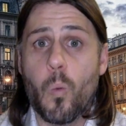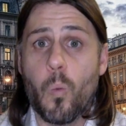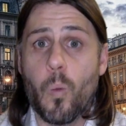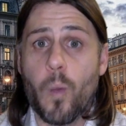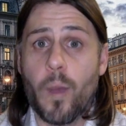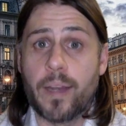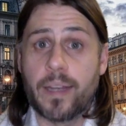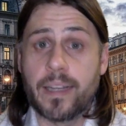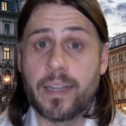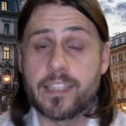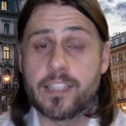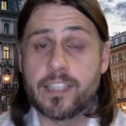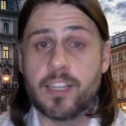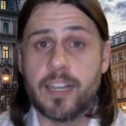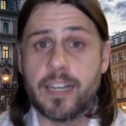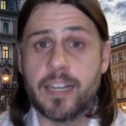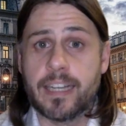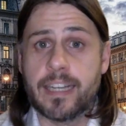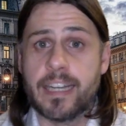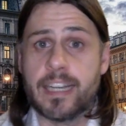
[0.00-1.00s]
one
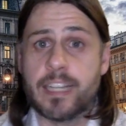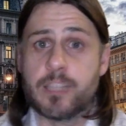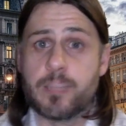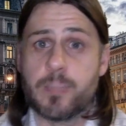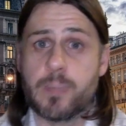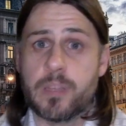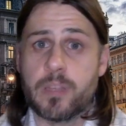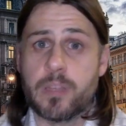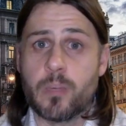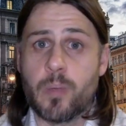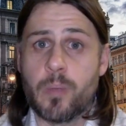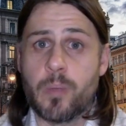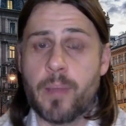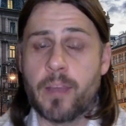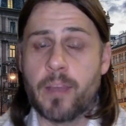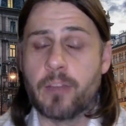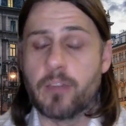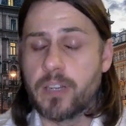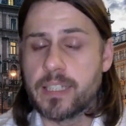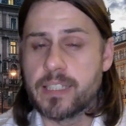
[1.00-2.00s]
exciting announcement that we
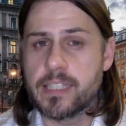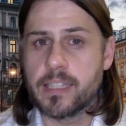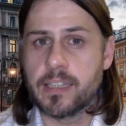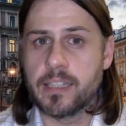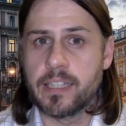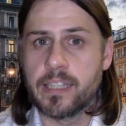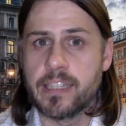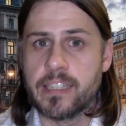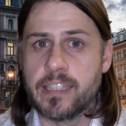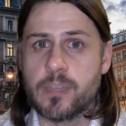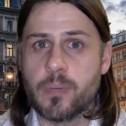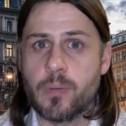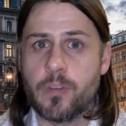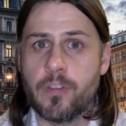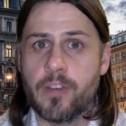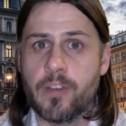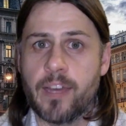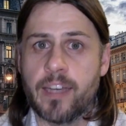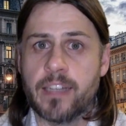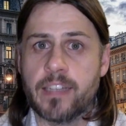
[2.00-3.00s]
made recently is that
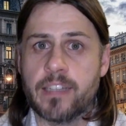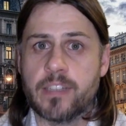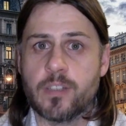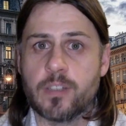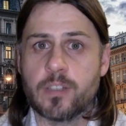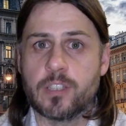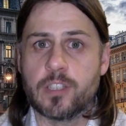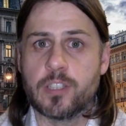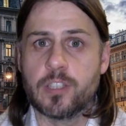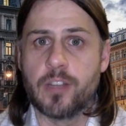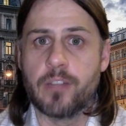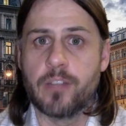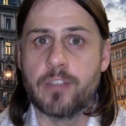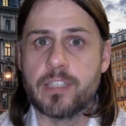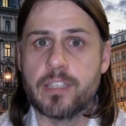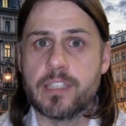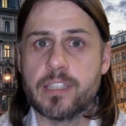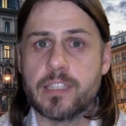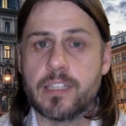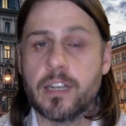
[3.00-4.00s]
we've added Doctor
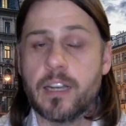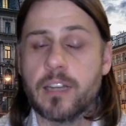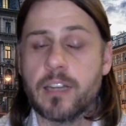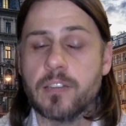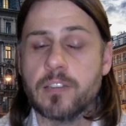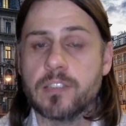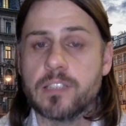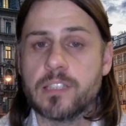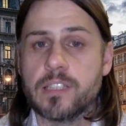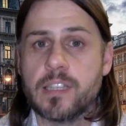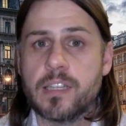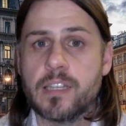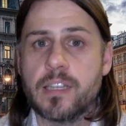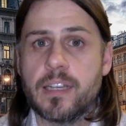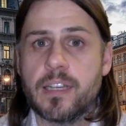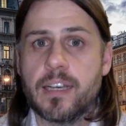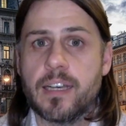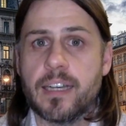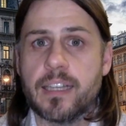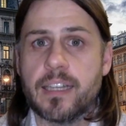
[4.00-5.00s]
Travis Stiles
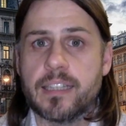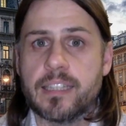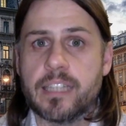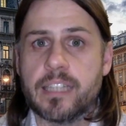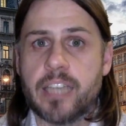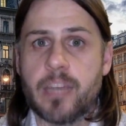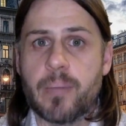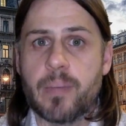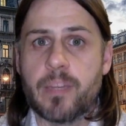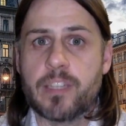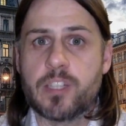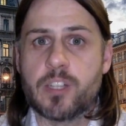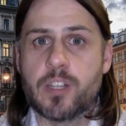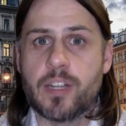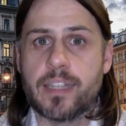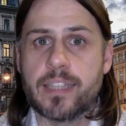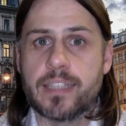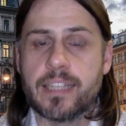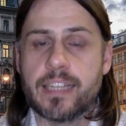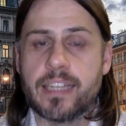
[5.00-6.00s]
uh, to the M S
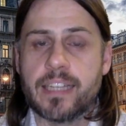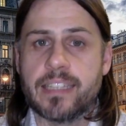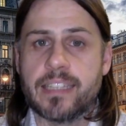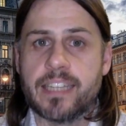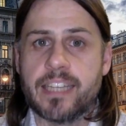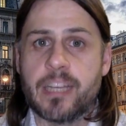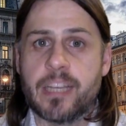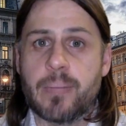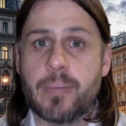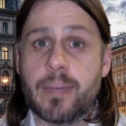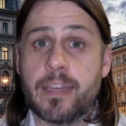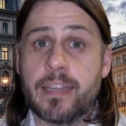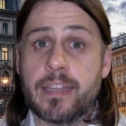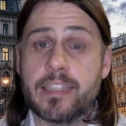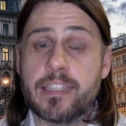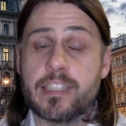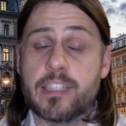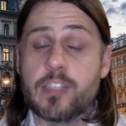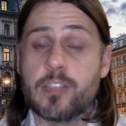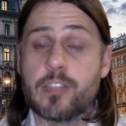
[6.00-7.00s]
Translate team, and
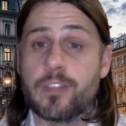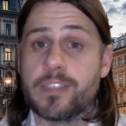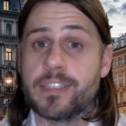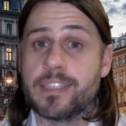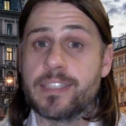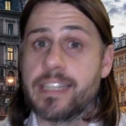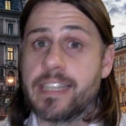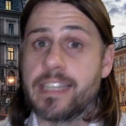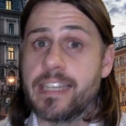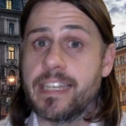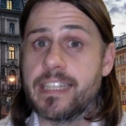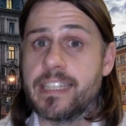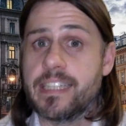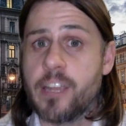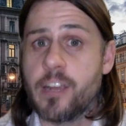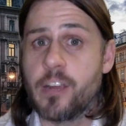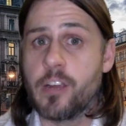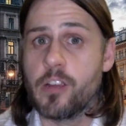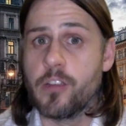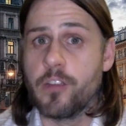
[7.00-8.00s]
this is obviously his
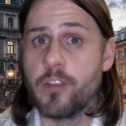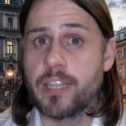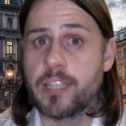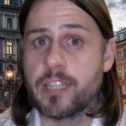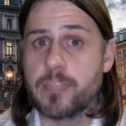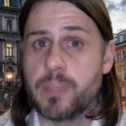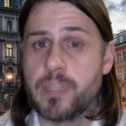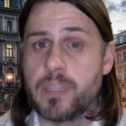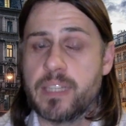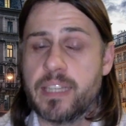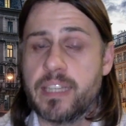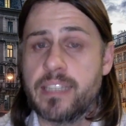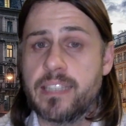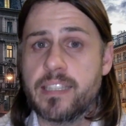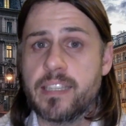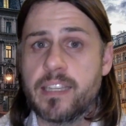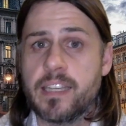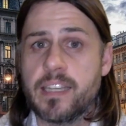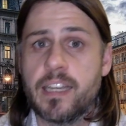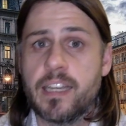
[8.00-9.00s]
area of expertise.
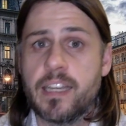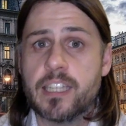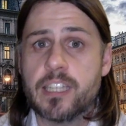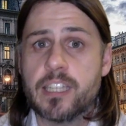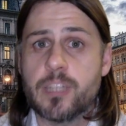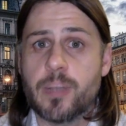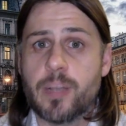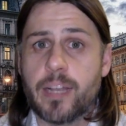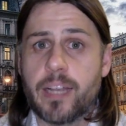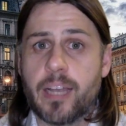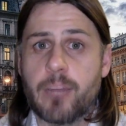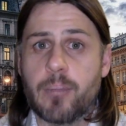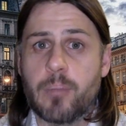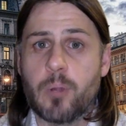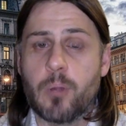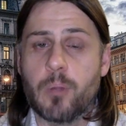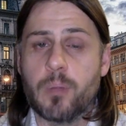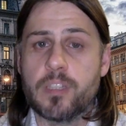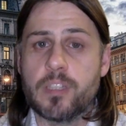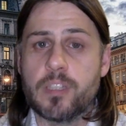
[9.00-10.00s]
So I can
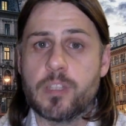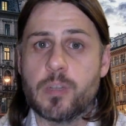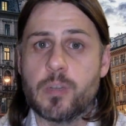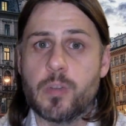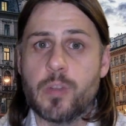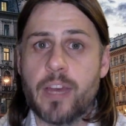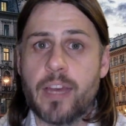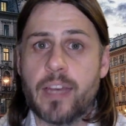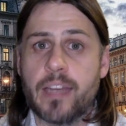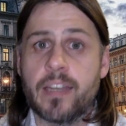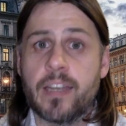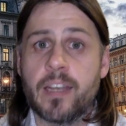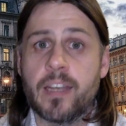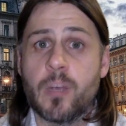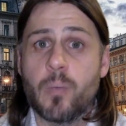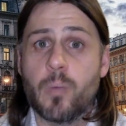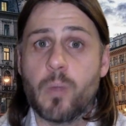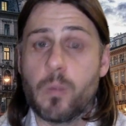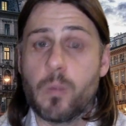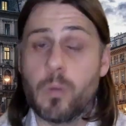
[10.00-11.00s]
promise you that
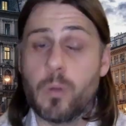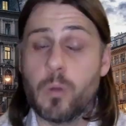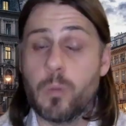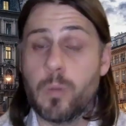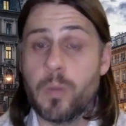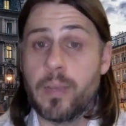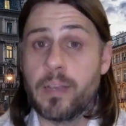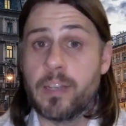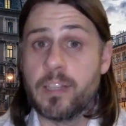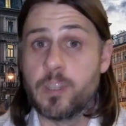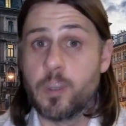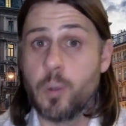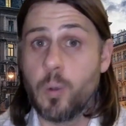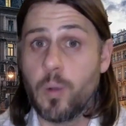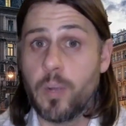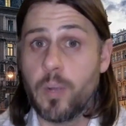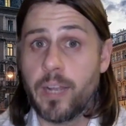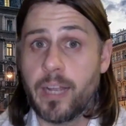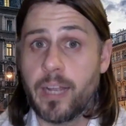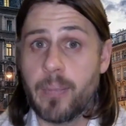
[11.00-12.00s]
We will be
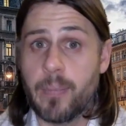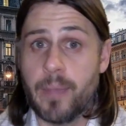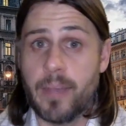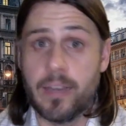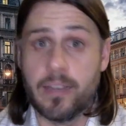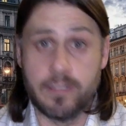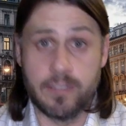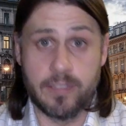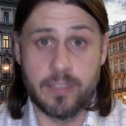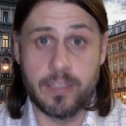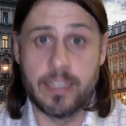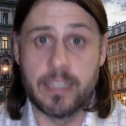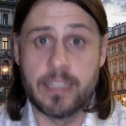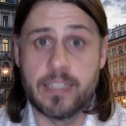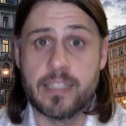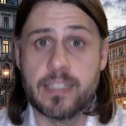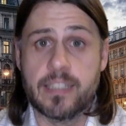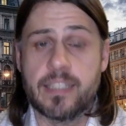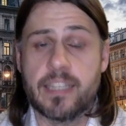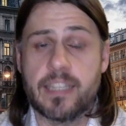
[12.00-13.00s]
talking about this
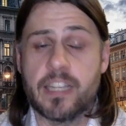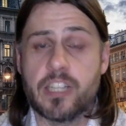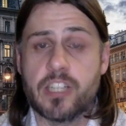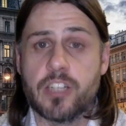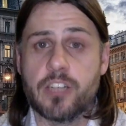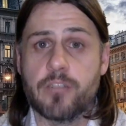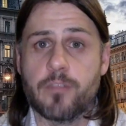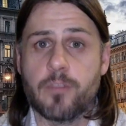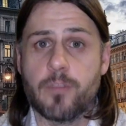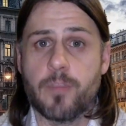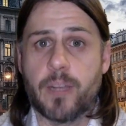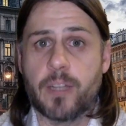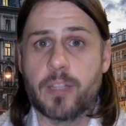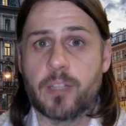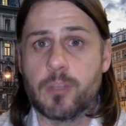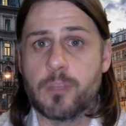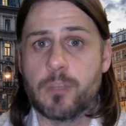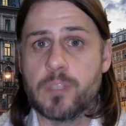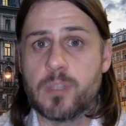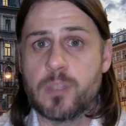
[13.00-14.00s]
session from
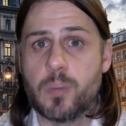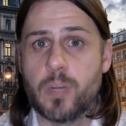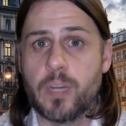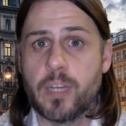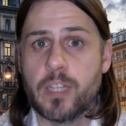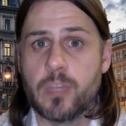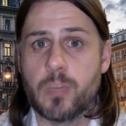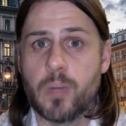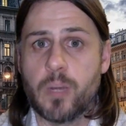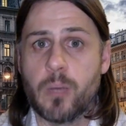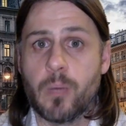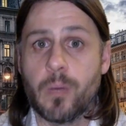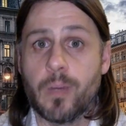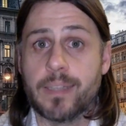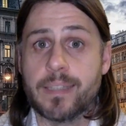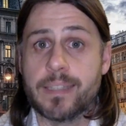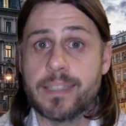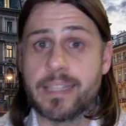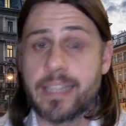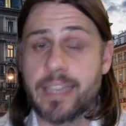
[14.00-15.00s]
ECTRIMS twenty
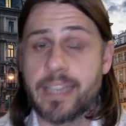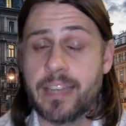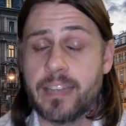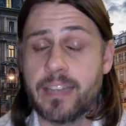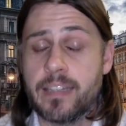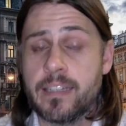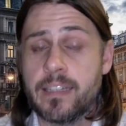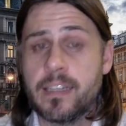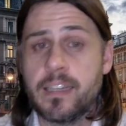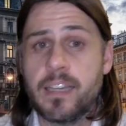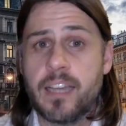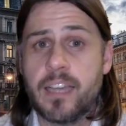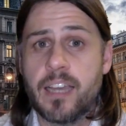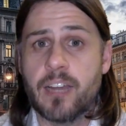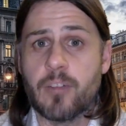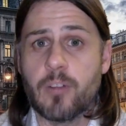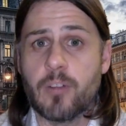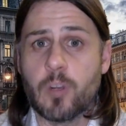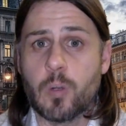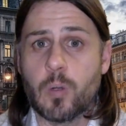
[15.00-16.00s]
twenty-one together
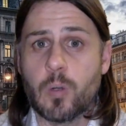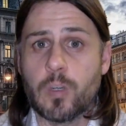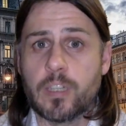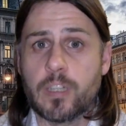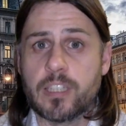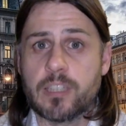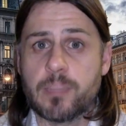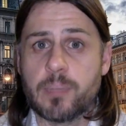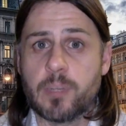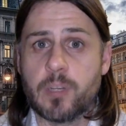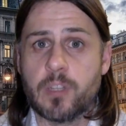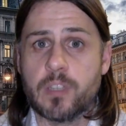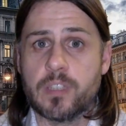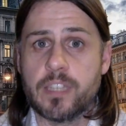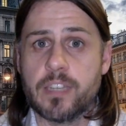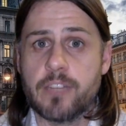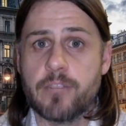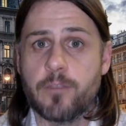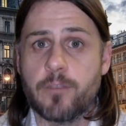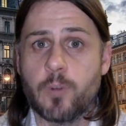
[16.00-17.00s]
and recording some
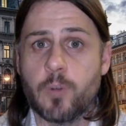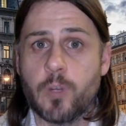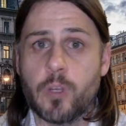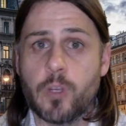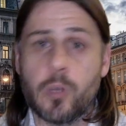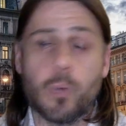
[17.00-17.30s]
content for you